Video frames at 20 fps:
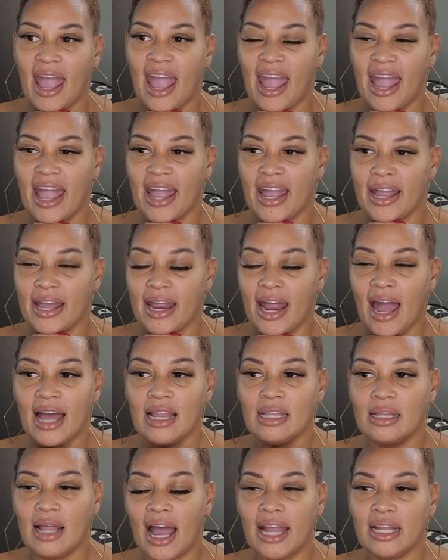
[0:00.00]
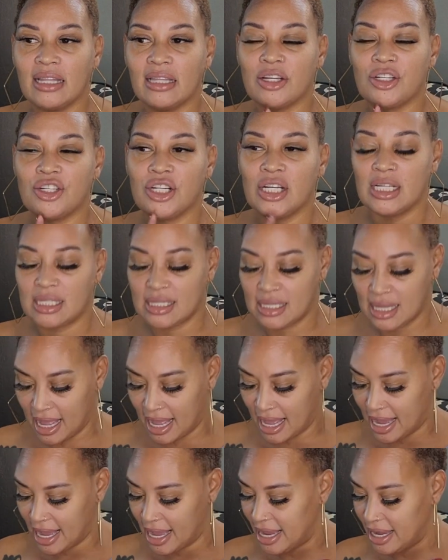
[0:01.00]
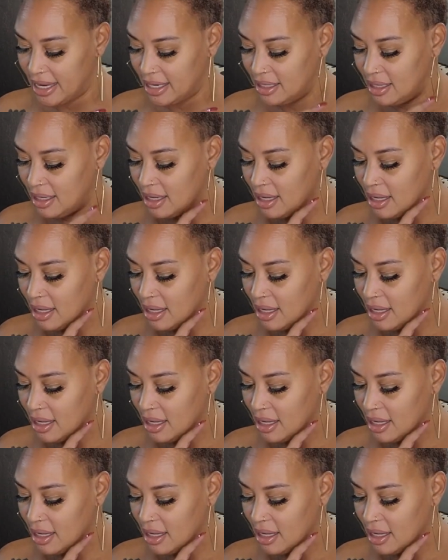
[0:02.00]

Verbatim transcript: and I like that she said